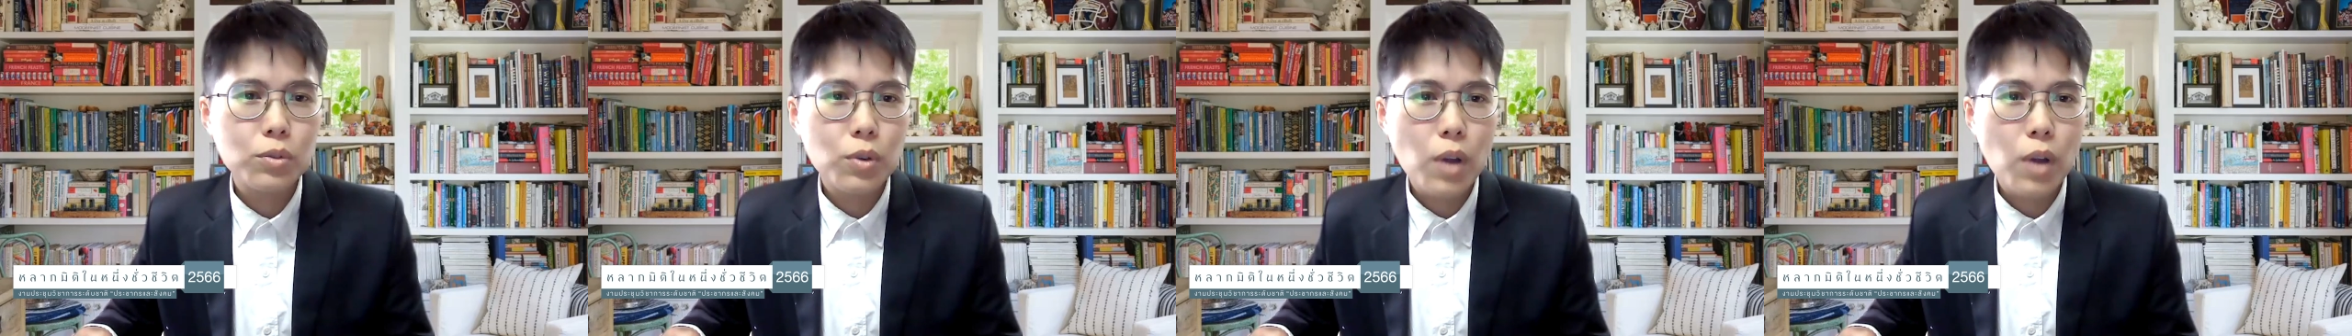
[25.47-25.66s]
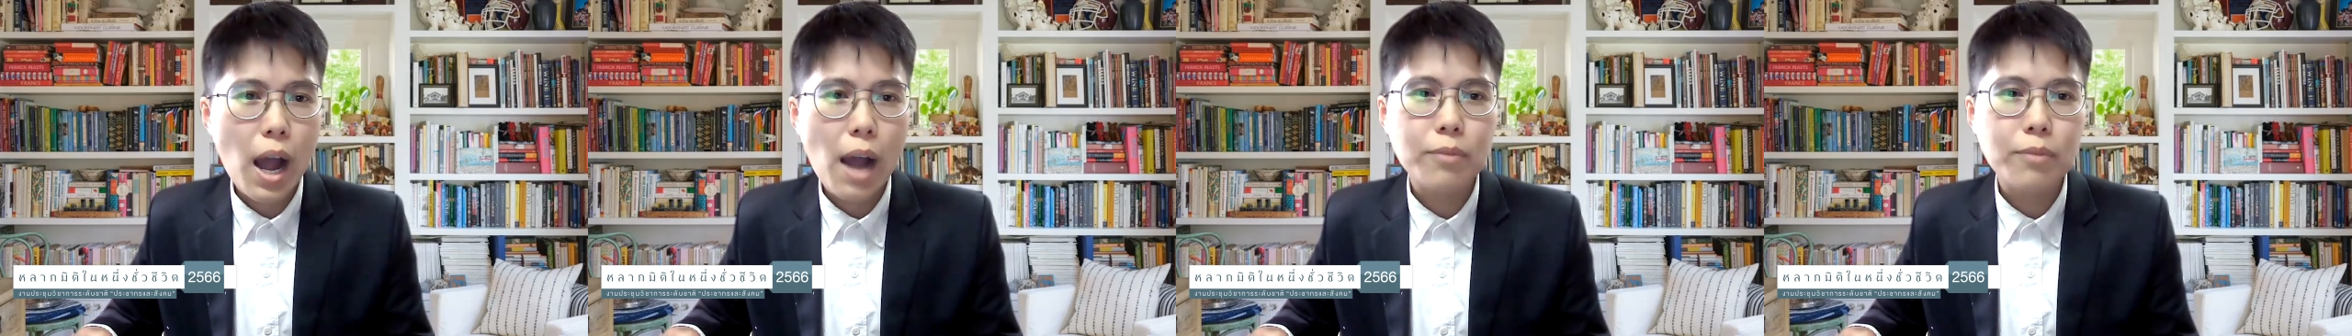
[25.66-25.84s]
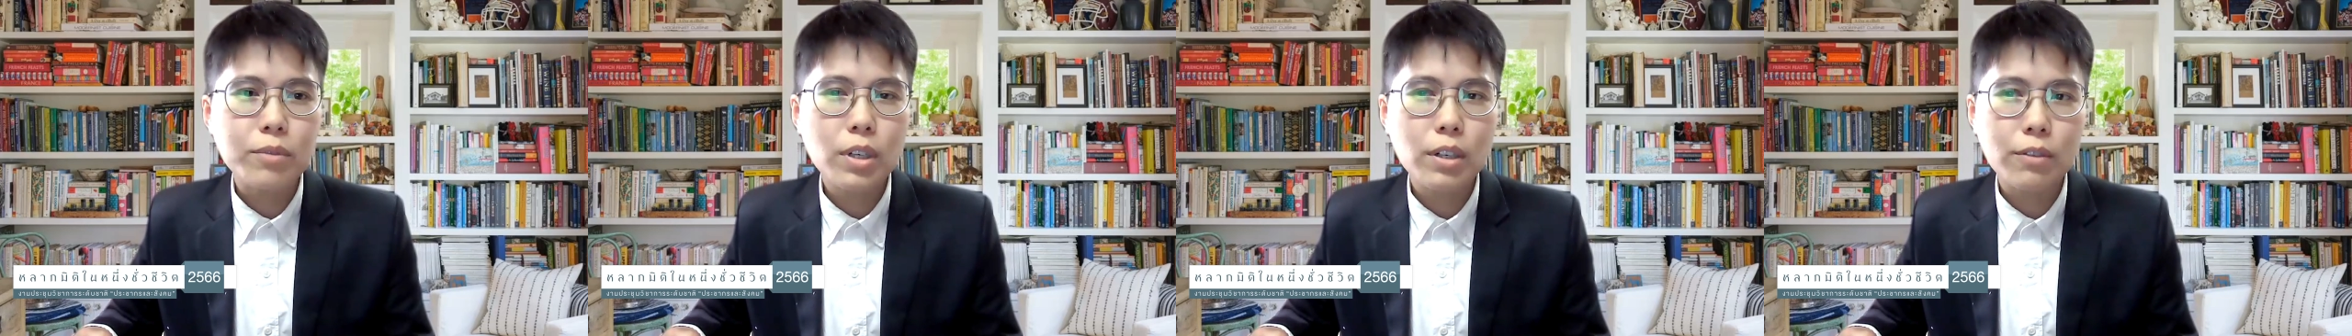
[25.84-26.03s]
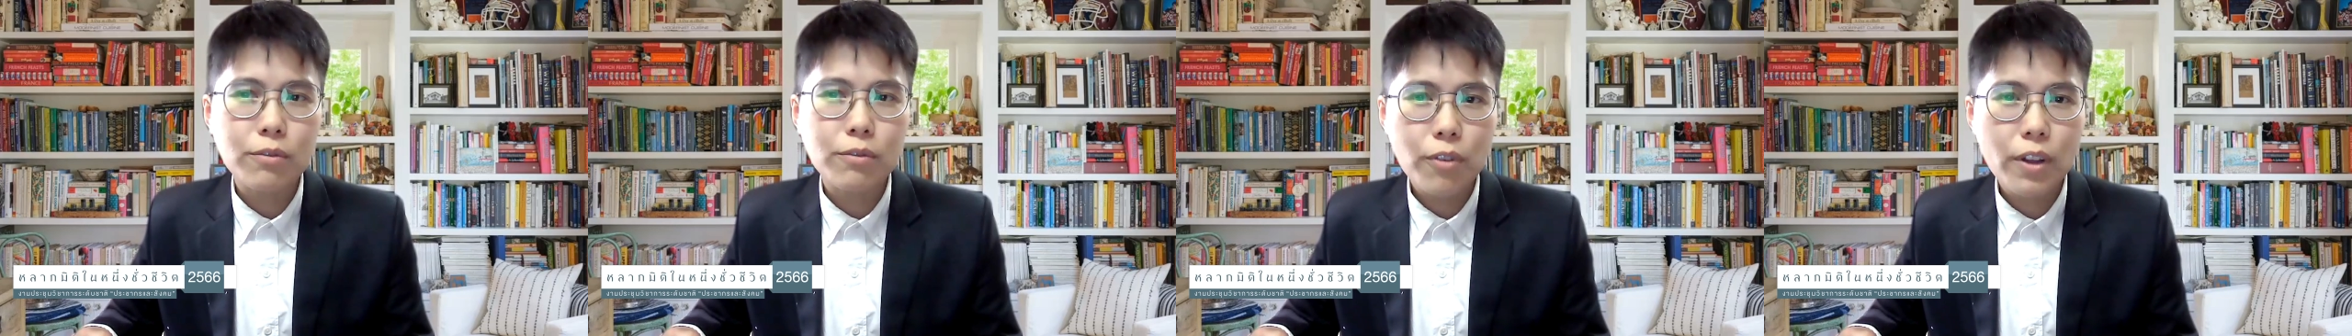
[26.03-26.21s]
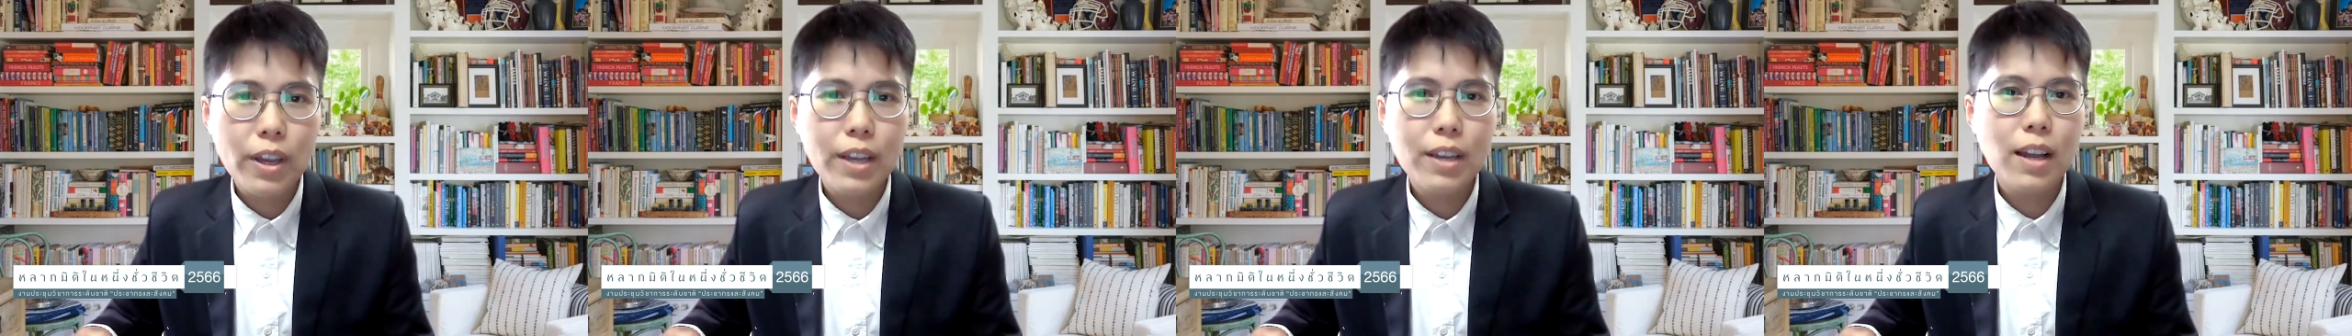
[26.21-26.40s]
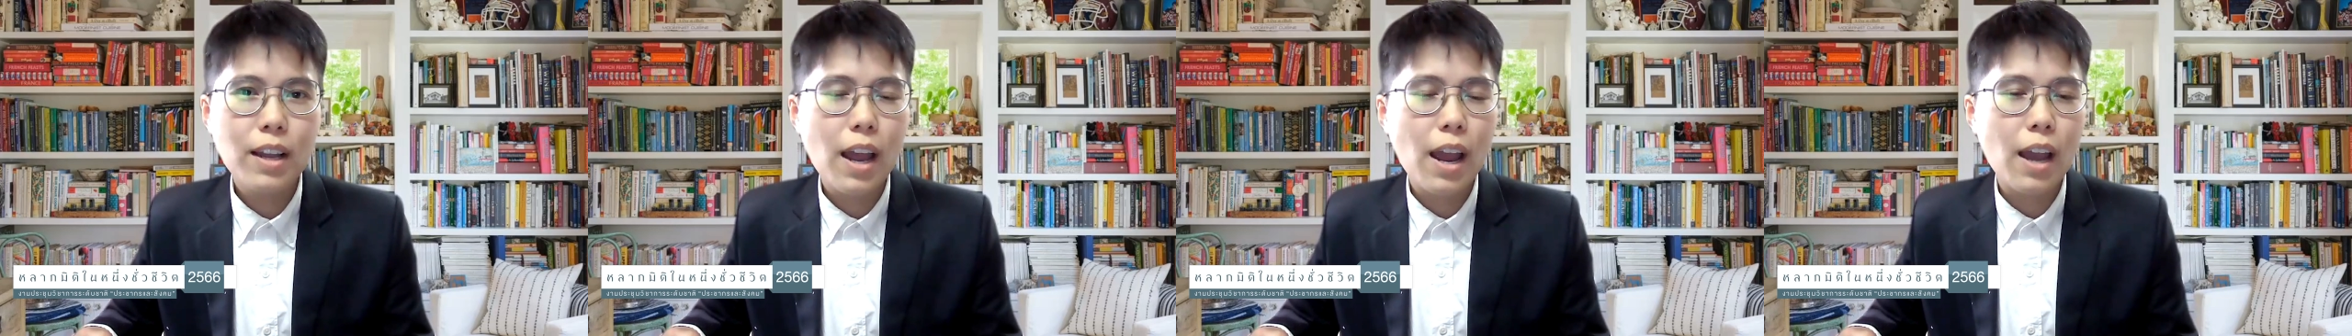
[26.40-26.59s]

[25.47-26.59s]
to armed conflict